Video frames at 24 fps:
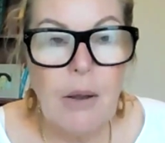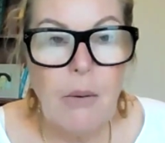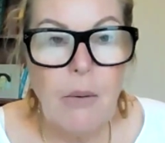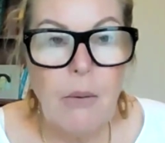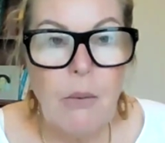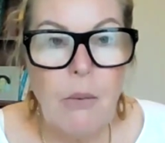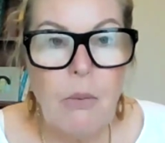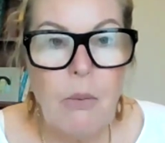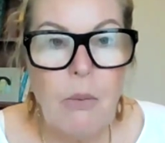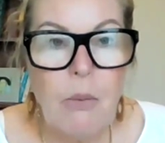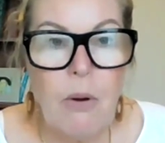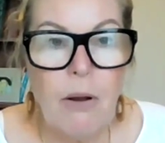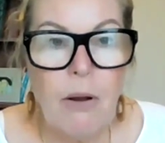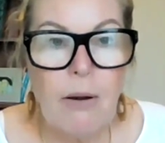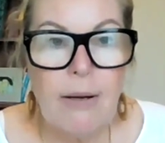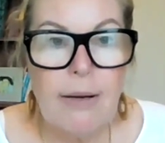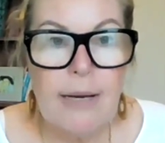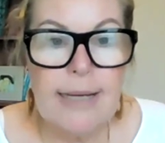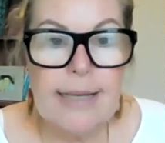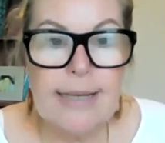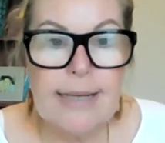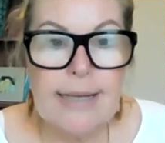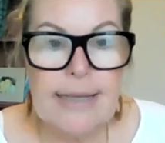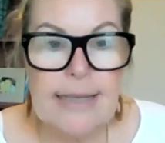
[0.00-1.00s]
what
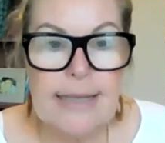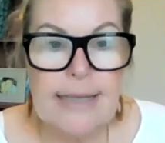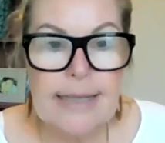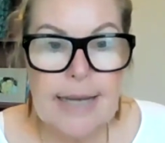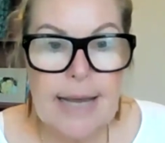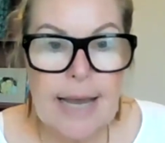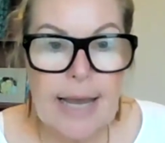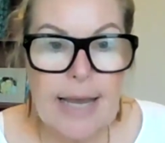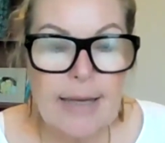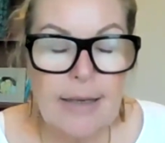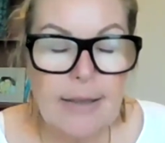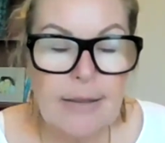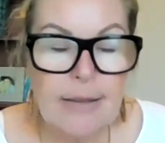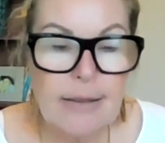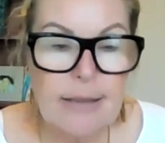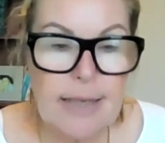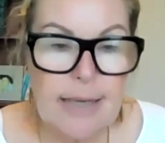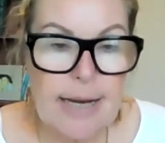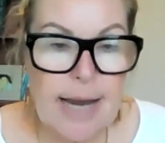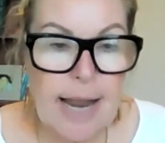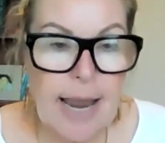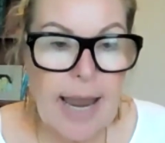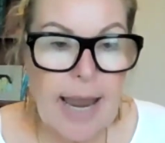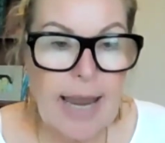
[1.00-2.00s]
is entailed
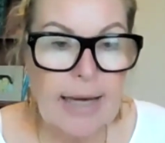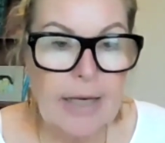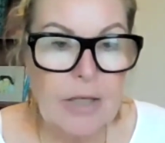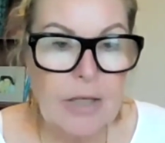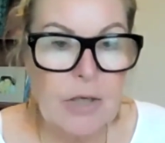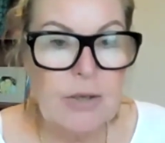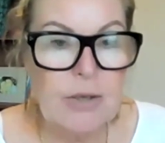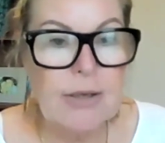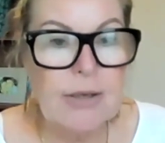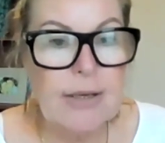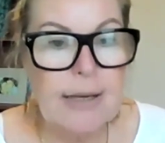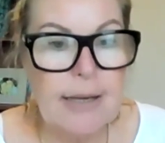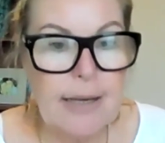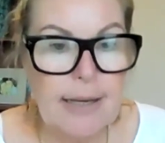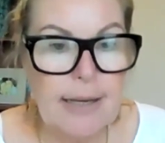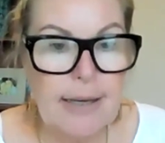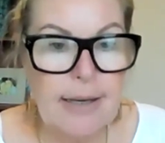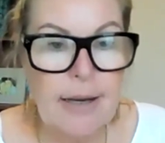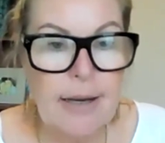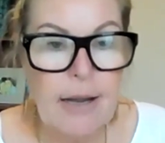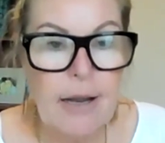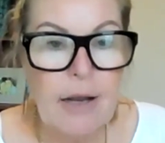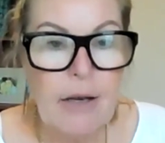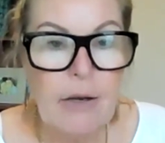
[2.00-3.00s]
in actually